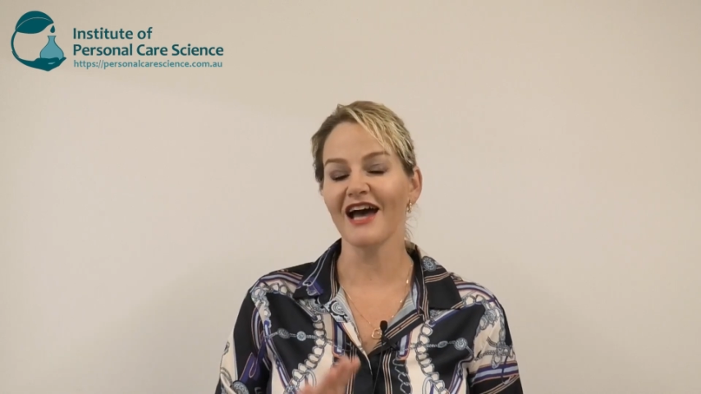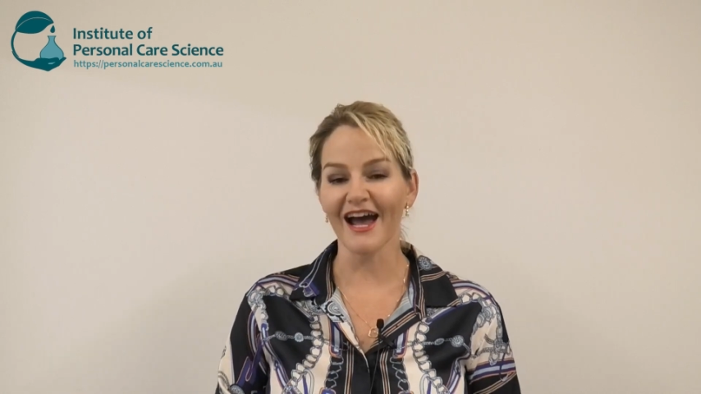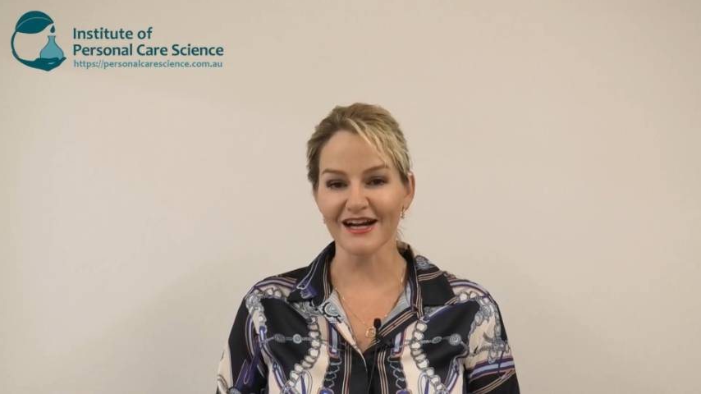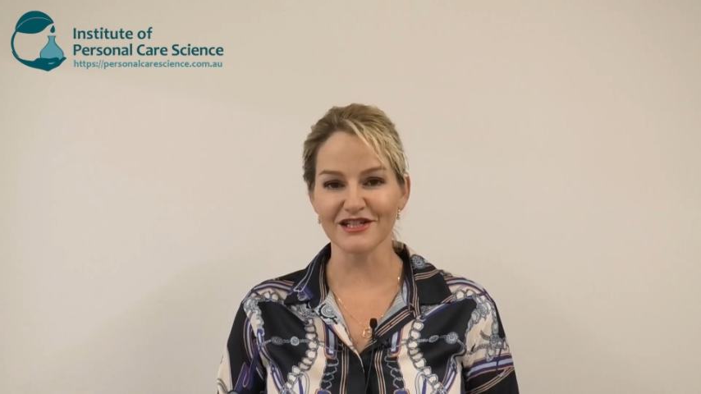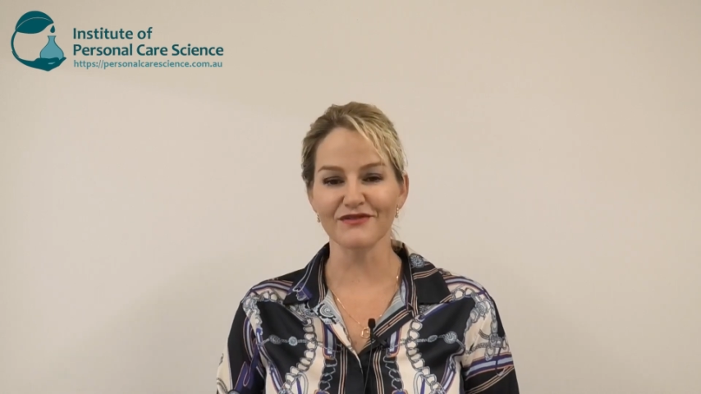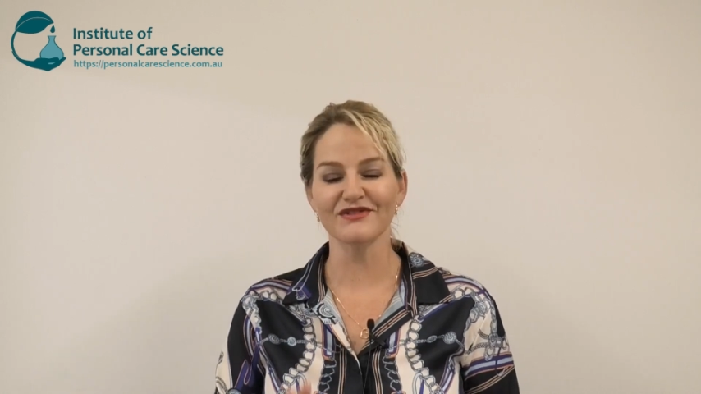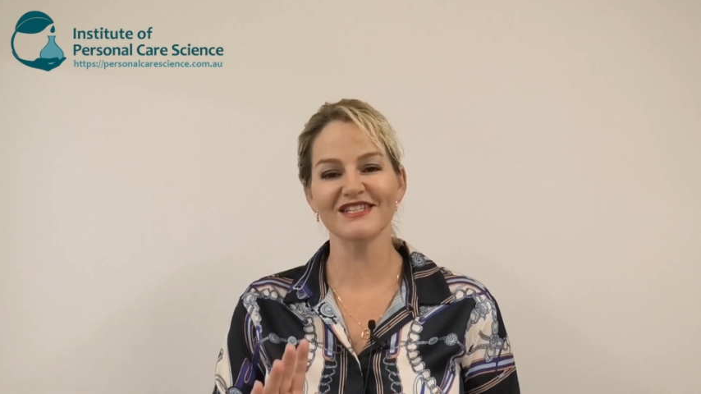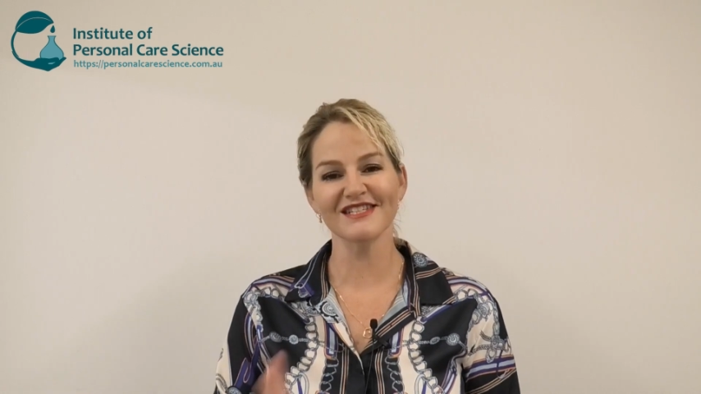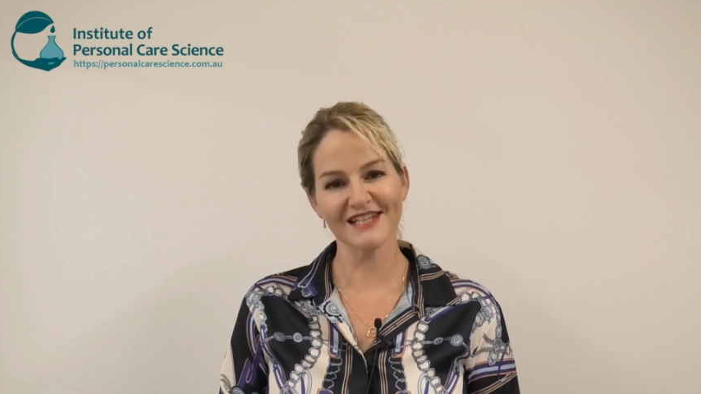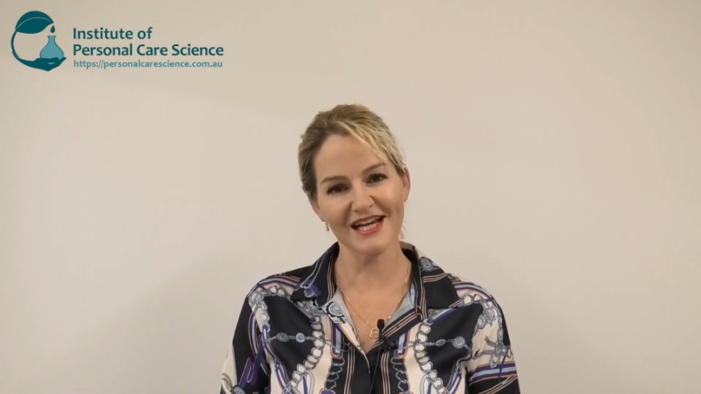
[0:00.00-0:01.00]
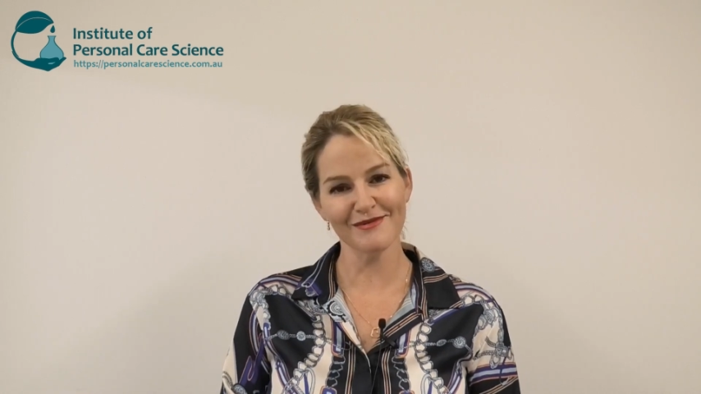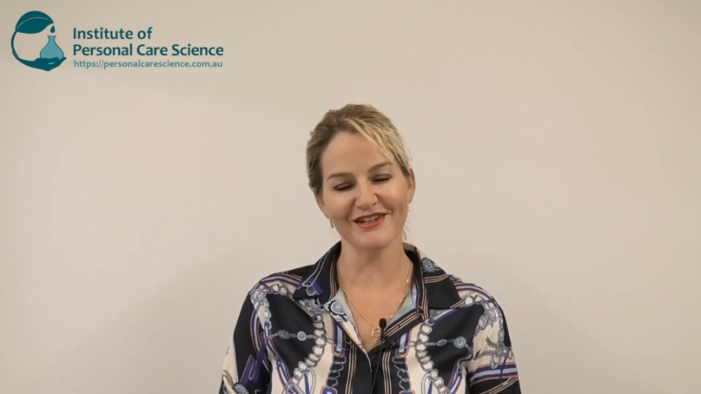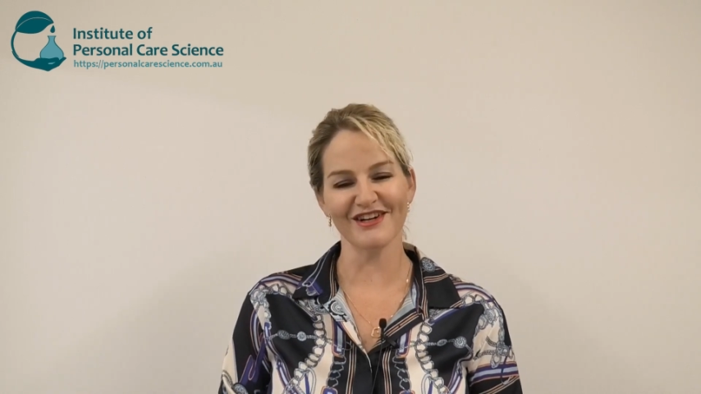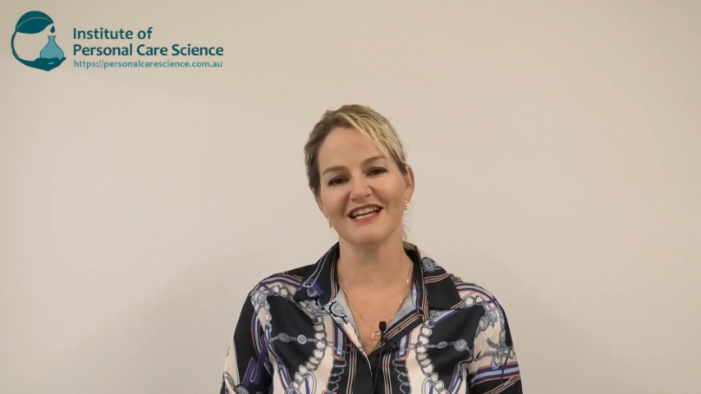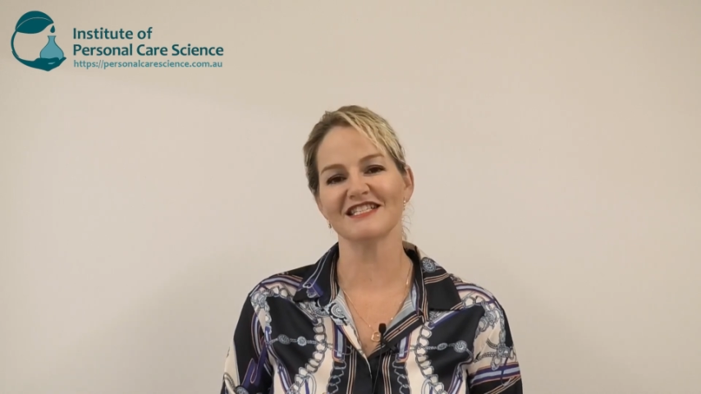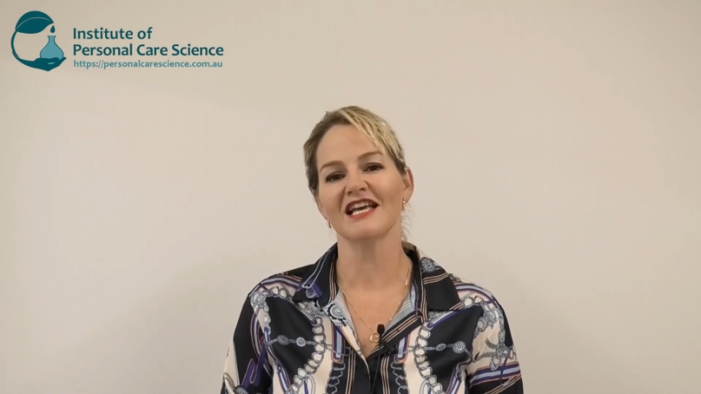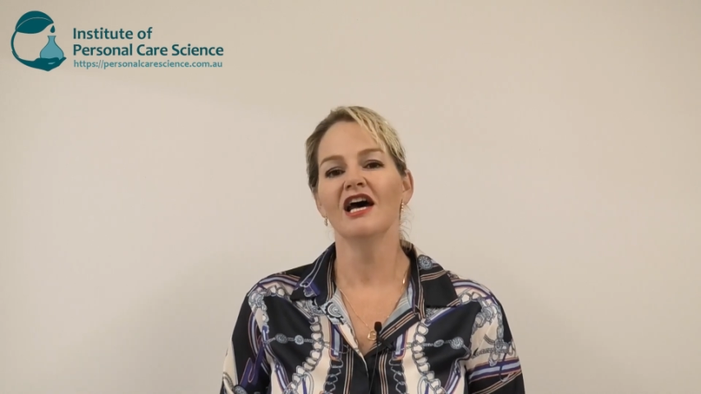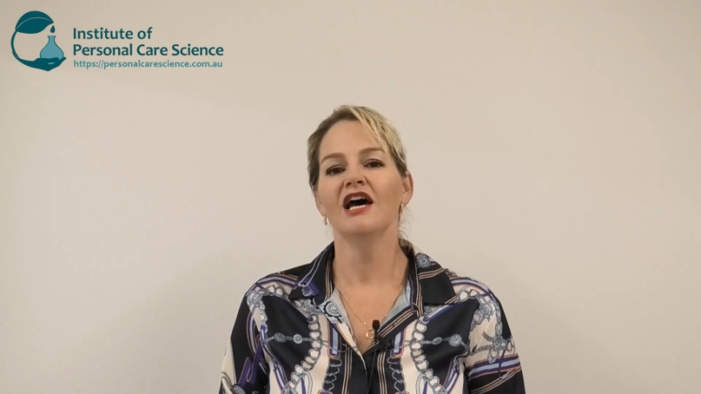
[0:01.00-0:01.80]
actives to stabilise.